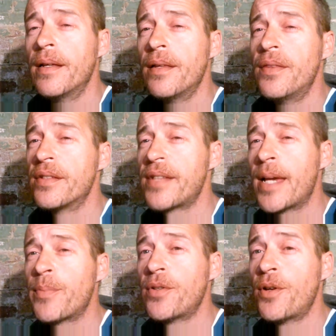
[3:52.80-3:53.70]
This
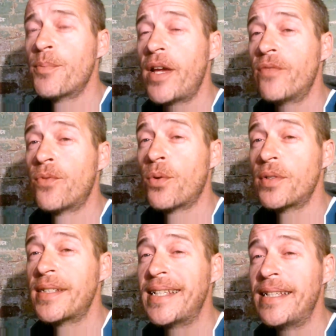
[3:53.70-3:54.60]
happened on May
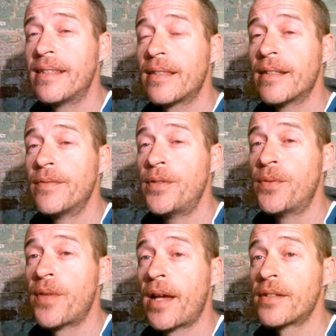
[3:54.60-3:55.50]
14th of
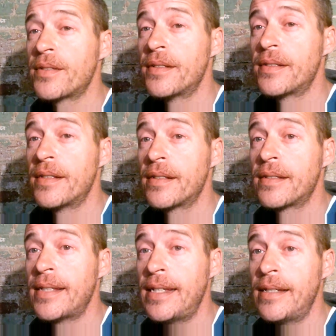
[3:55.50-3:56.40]

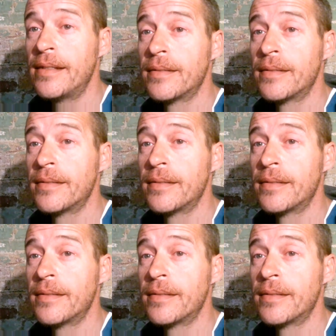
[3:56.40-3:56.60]
2016.